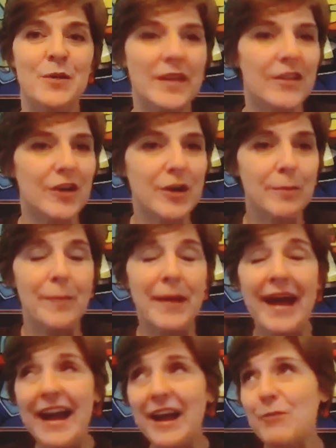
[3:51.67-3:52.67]
We look
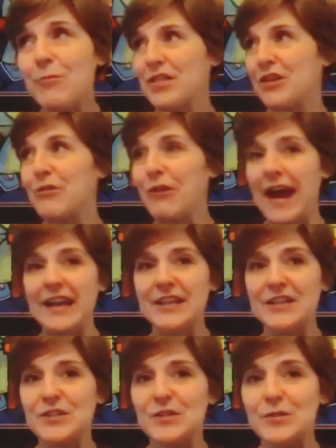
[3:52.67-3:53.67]
back with
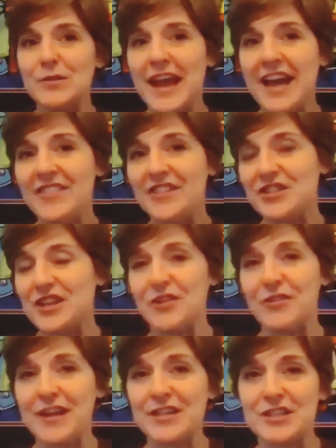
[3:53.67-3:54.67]
gratitude at the
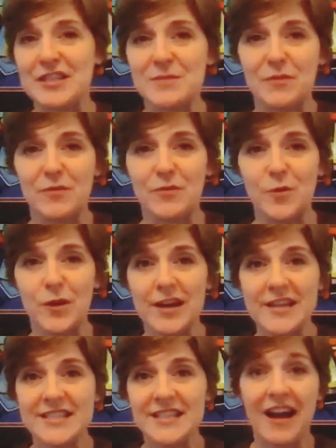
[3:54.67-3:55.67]
generations before
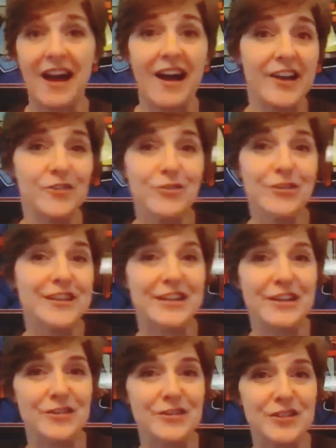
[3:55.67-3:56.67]
us a hundred
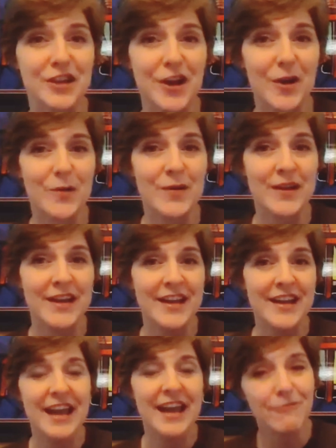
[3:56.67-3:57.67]
years ago
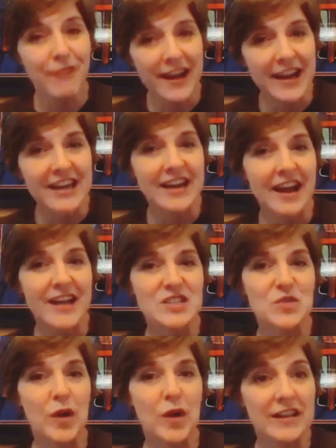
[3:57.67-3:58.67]
and
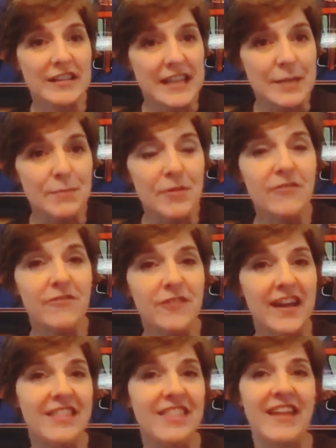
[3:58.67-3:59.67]
recognize what a leap of
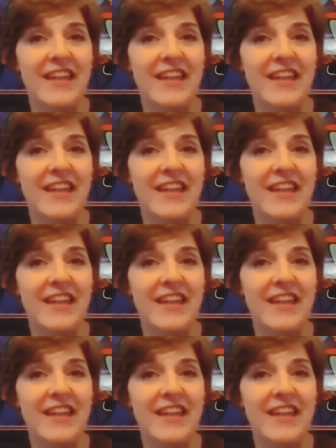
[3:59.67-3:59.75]
faith